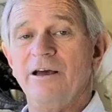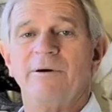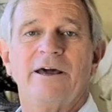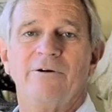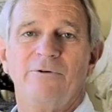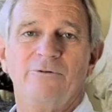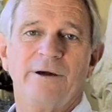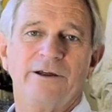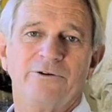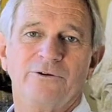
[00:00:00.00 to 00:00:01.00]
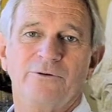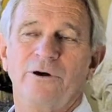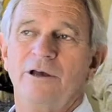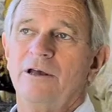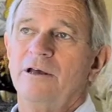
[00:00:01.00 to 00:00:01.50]
And I had a roommate who
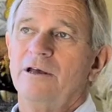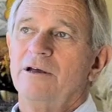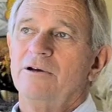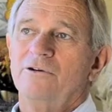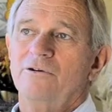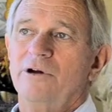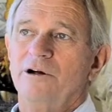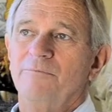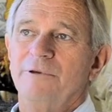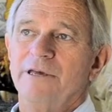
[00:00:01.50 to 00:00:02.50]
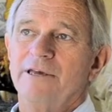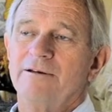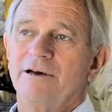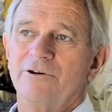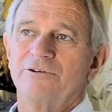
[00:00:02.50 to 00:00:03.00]
helped me
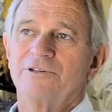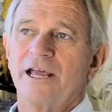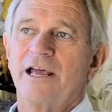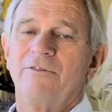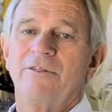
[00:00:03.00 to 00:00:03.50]
understand